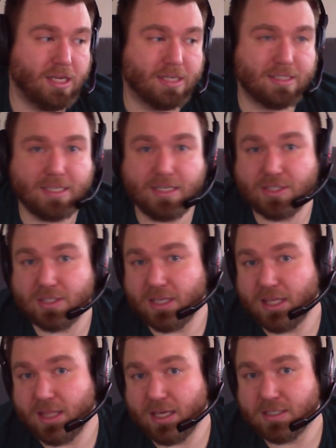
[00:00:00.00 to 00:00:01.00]

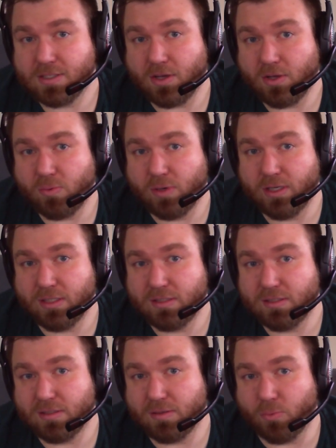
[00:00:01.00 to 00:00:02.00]
essentially, they saw what
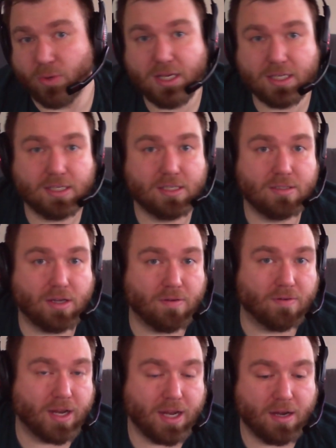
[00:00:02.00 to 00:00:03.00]
we did
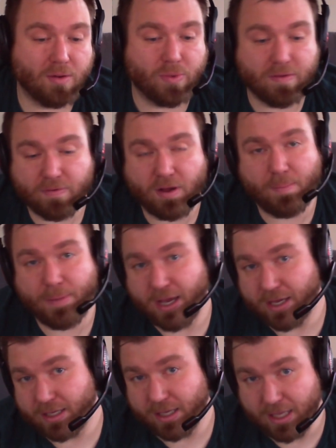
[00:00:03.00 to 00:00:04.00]
over here and we fought
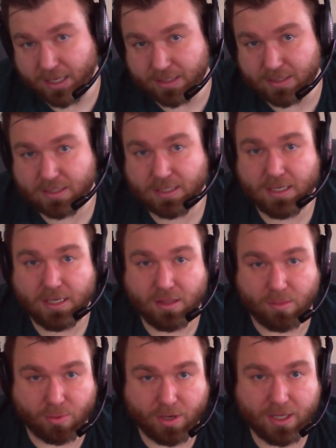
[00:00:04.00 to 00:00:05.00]
back against
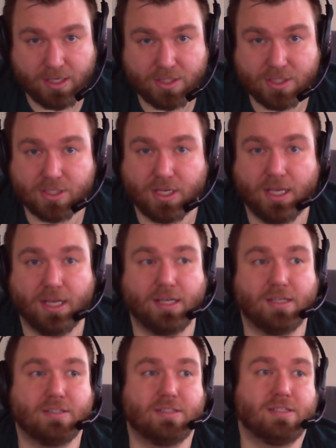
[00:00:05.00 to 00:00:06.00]
the British
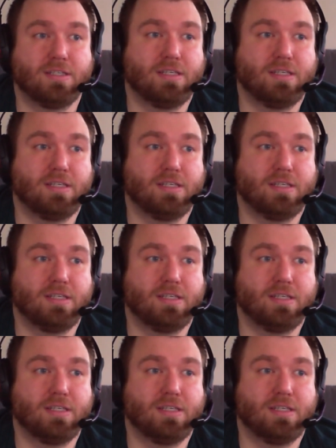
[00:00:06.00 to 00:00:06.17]
and